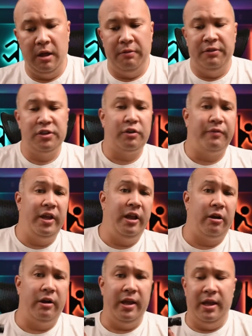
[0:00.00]
This over
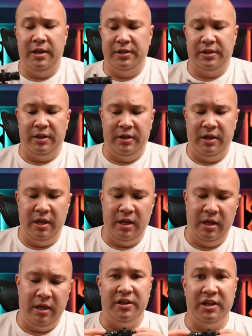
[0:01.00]
here is
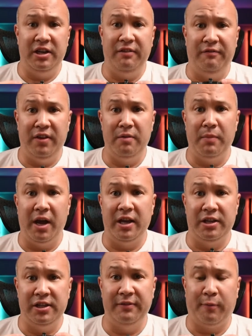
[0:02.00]
the Deity
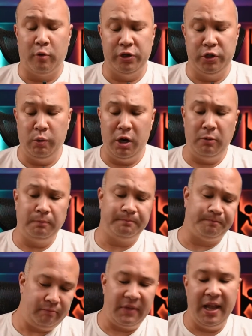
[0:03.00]
V-Mic D4 Duo,
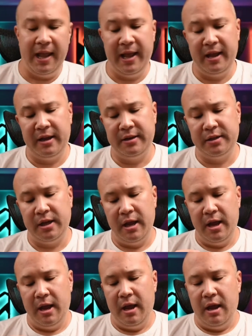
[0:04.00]
and
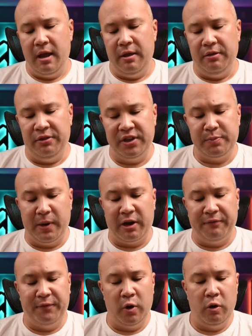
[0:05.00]
this
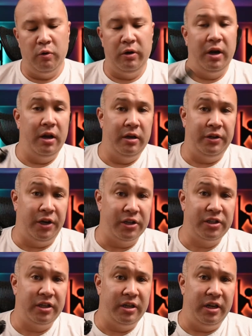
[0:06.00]
microphone
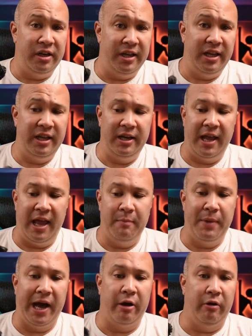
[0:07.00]
doesn't need a
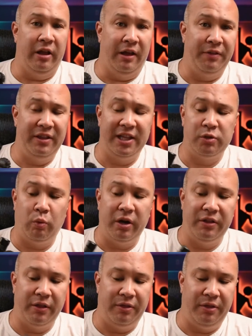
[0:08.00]
battery. I think that's one
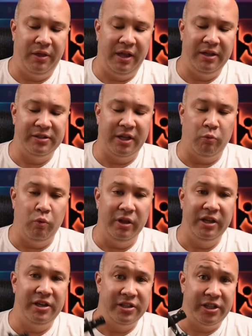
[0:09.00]
of the things that
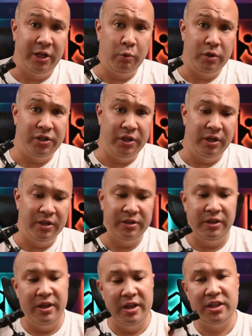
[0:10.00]
really distinguishes
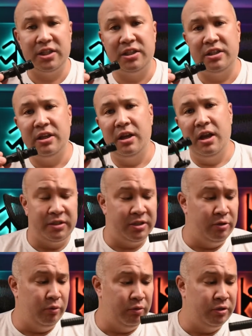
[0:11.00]
this
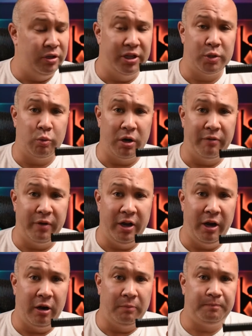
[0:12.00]
to this one over
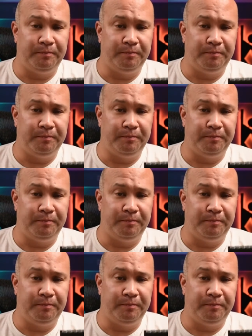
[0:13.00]
here.